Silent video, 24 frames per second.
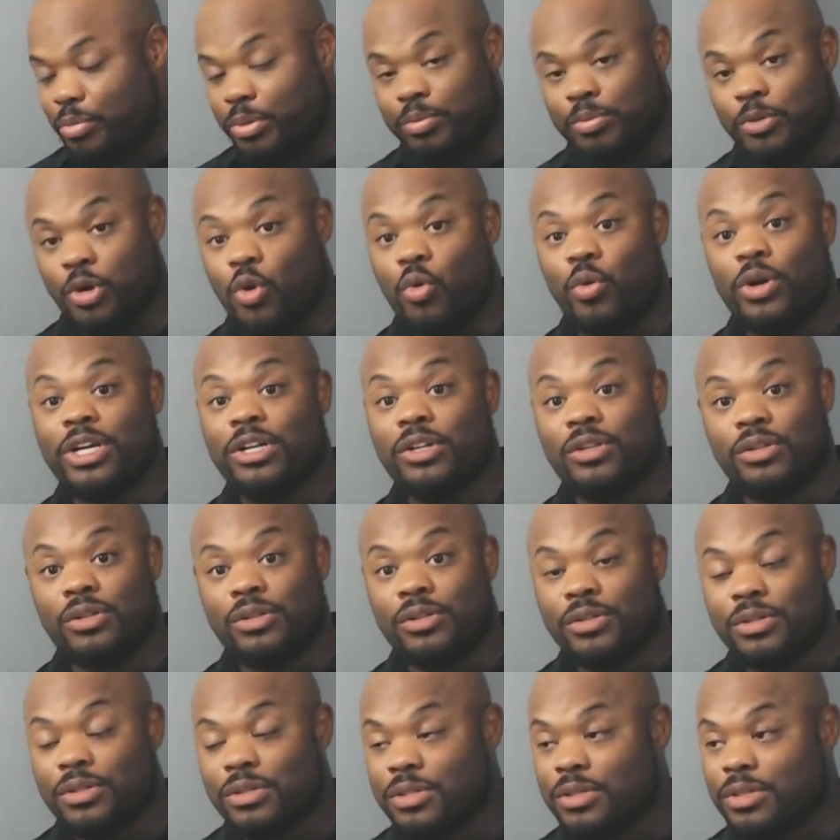
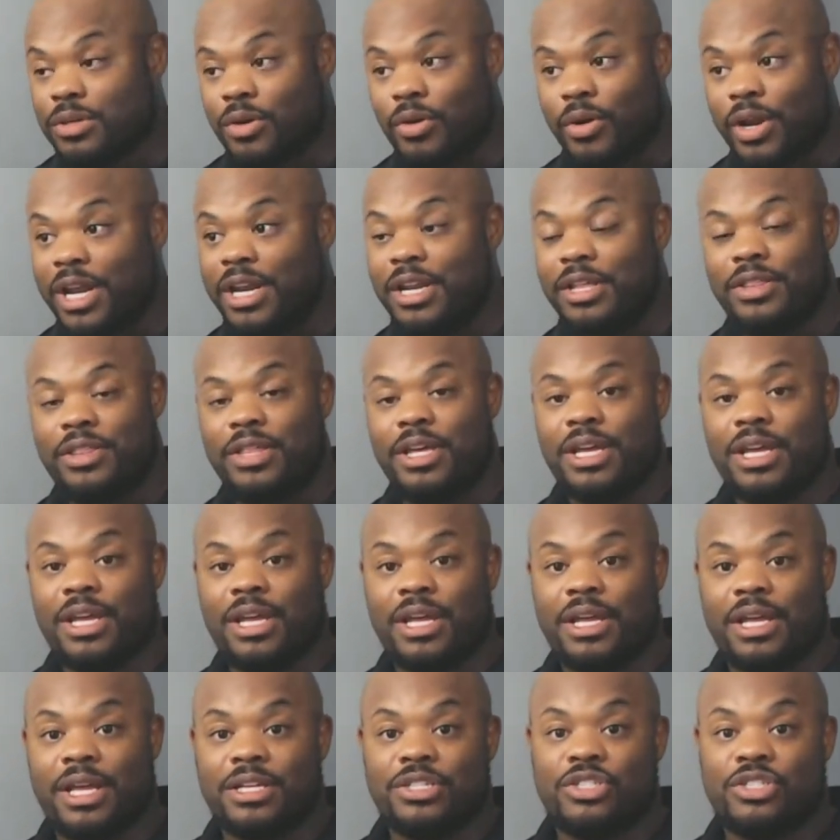quills or anything